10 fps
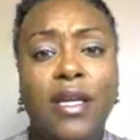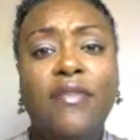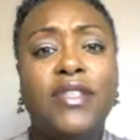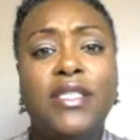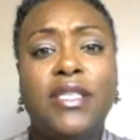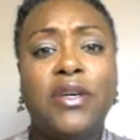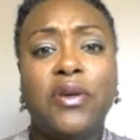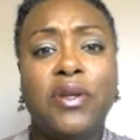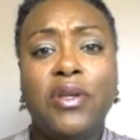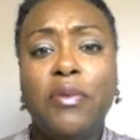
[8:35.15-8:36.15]
even
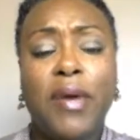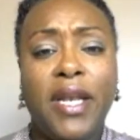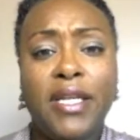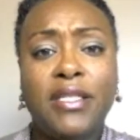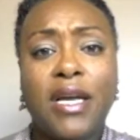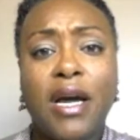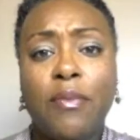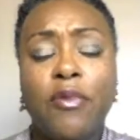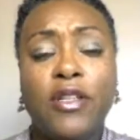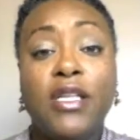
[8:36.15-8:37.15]
still, you may need to
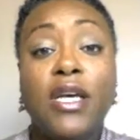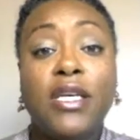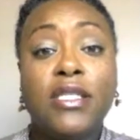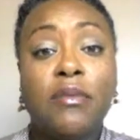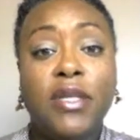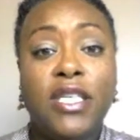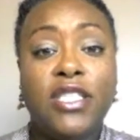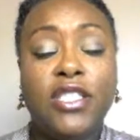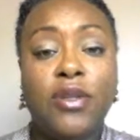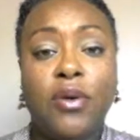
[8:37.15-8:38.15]
come with some
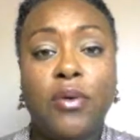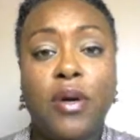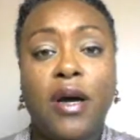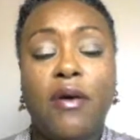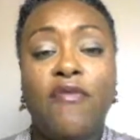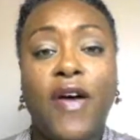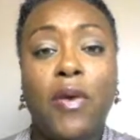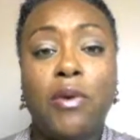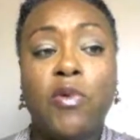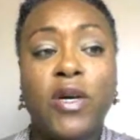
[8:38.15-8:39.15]
additional
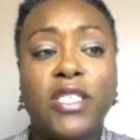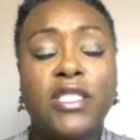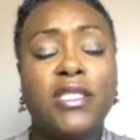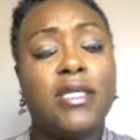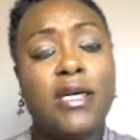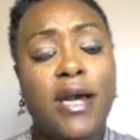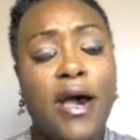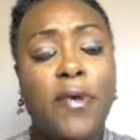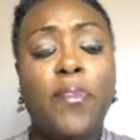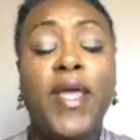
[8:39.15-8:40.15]
follow-up questions.
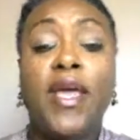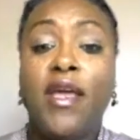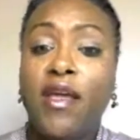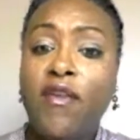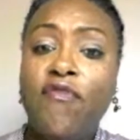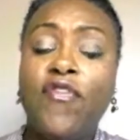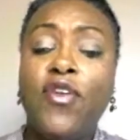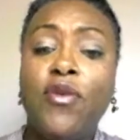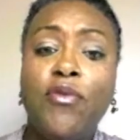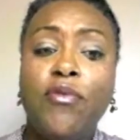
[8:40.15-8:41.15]
Now, if
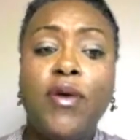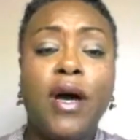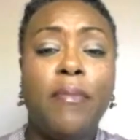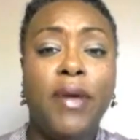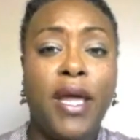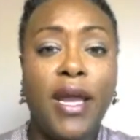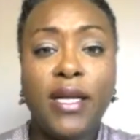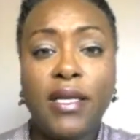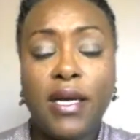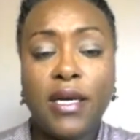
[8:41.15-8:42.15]
you
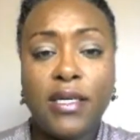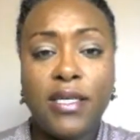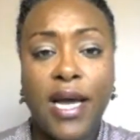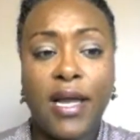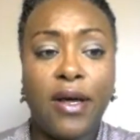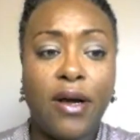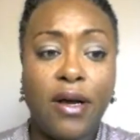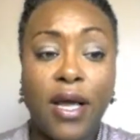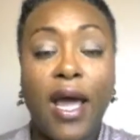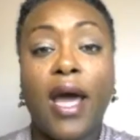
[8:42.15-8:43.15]
begin a
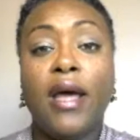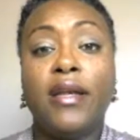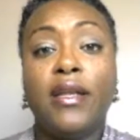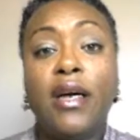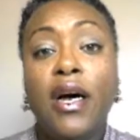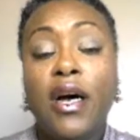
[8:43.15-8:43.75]
dialogue and